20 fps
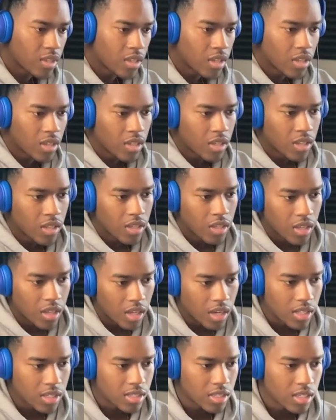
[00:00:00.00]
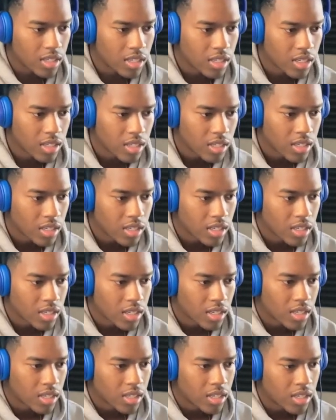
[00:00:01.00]
sad. Honestly,
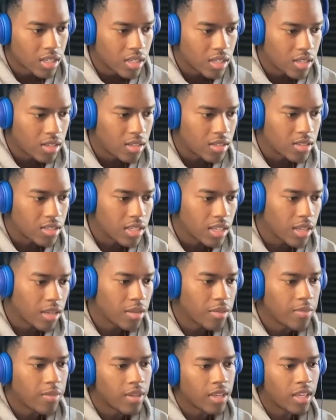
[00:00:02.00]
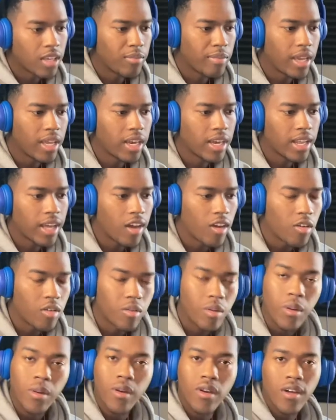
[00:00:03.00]
little Tim, he made it out,
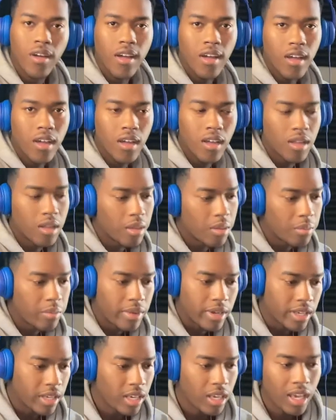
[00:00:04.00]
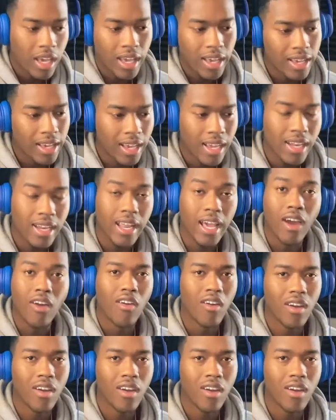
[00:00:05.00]
but he ain't getting out.